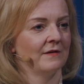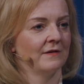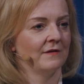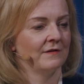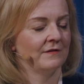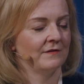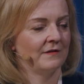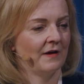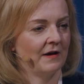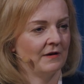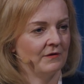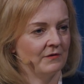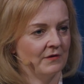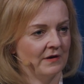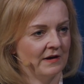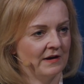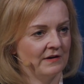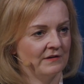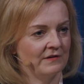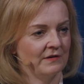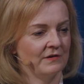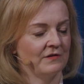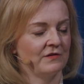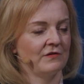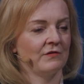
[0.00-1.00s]
So
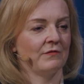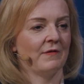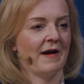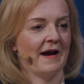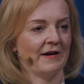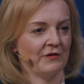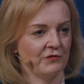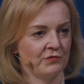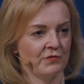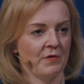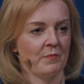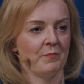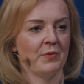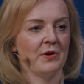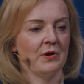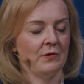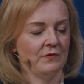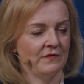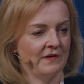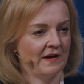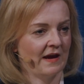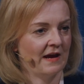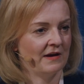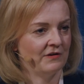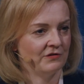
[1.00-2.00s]
it's a direct
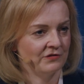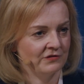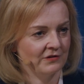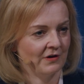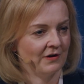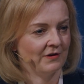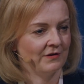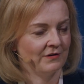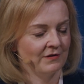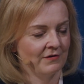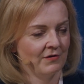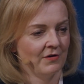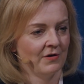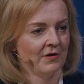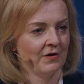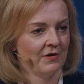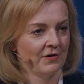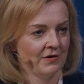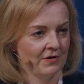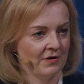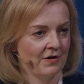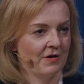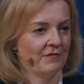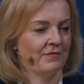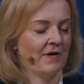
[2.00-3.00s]
repudiation
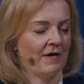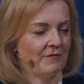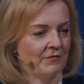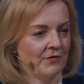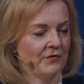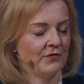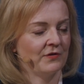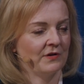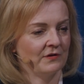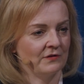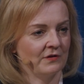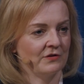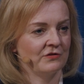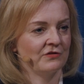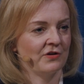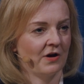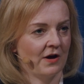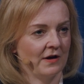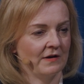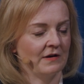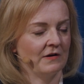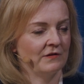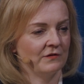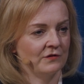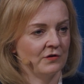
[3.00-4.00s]
of everything the
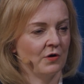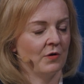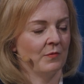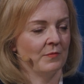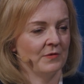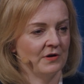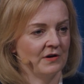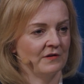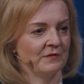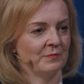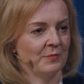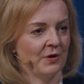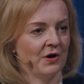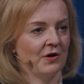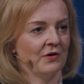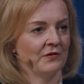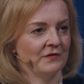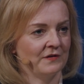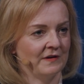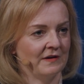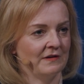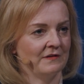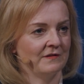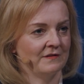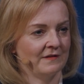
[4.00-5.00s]
Chinese Communist
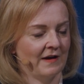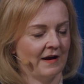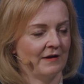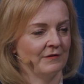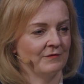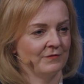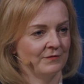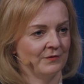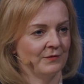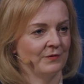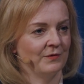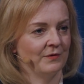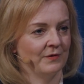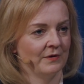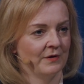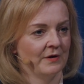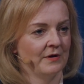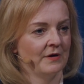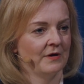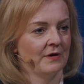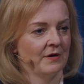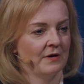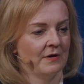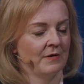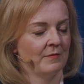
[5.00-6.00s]
Party stand for.
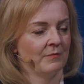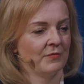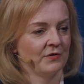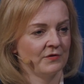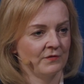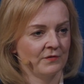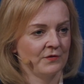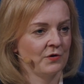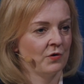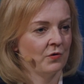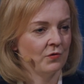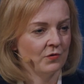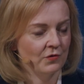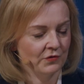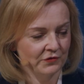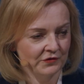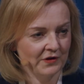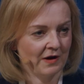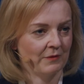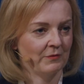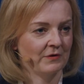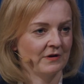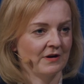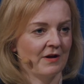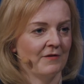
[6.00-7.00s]
But of course,
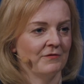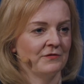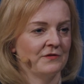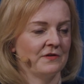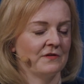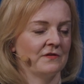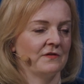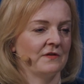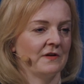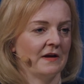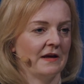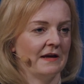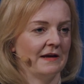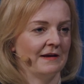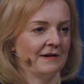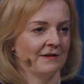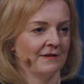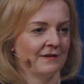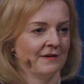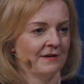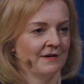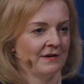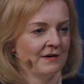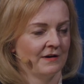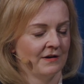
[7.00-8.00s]
I would love to see
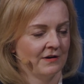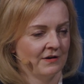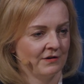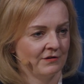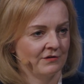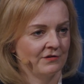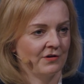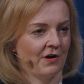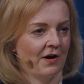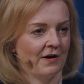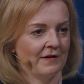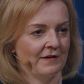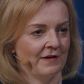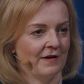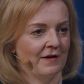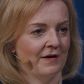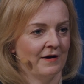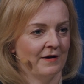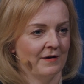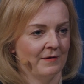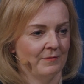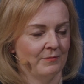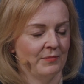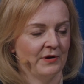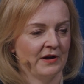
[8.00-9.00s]
China
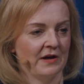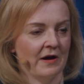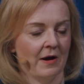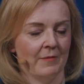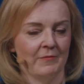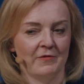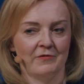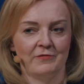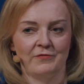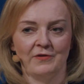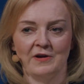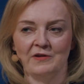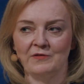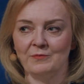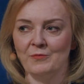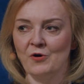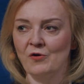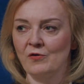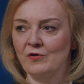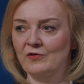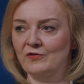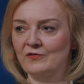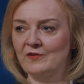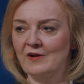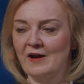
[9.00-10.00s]
become a free
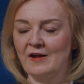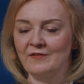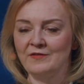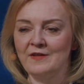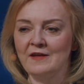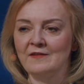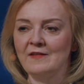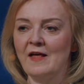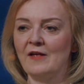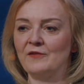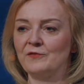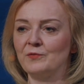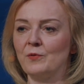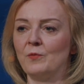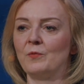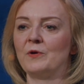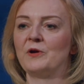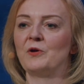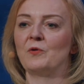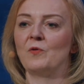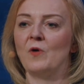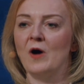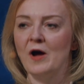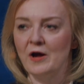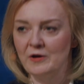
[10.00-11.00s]
democracy. And I think that's what
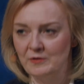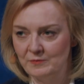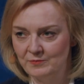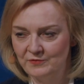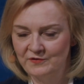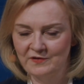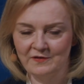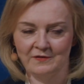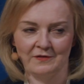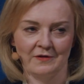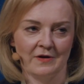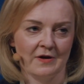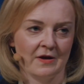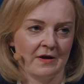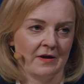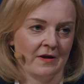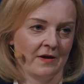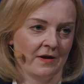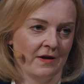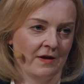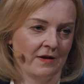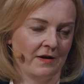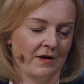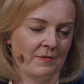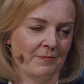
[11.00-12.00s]
we all hoped. And
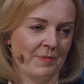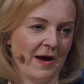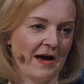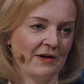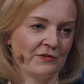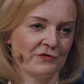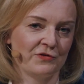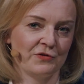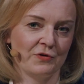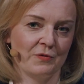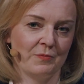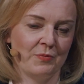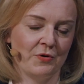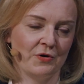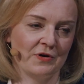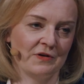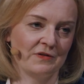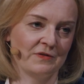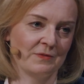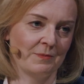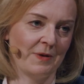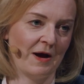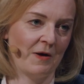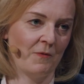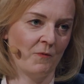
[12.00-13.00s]
back to your
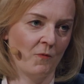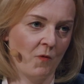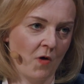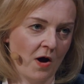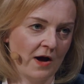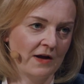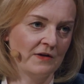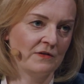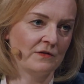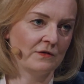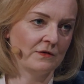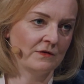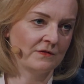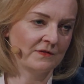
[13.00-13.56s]
point about why do